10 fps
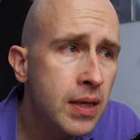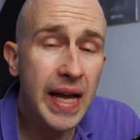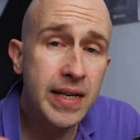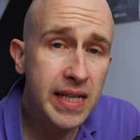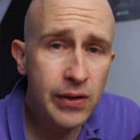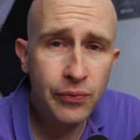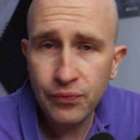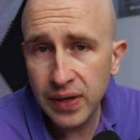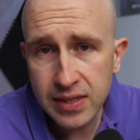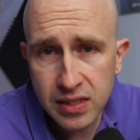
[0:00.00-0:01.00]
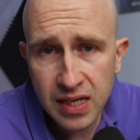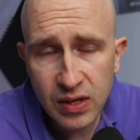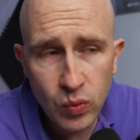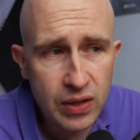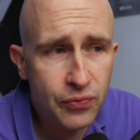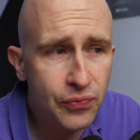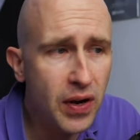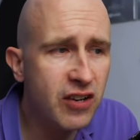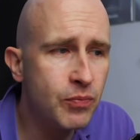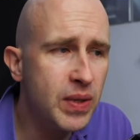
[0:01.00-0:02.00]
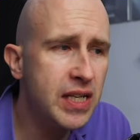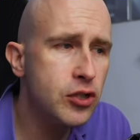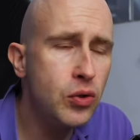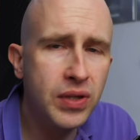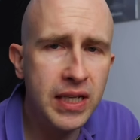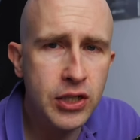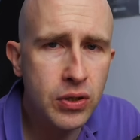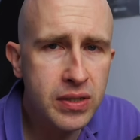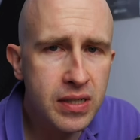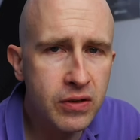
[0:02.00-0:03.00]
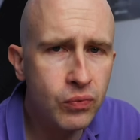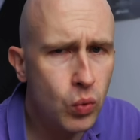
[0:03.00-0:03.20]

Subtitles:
and if, let's say, within 5 minutes you think to yourself,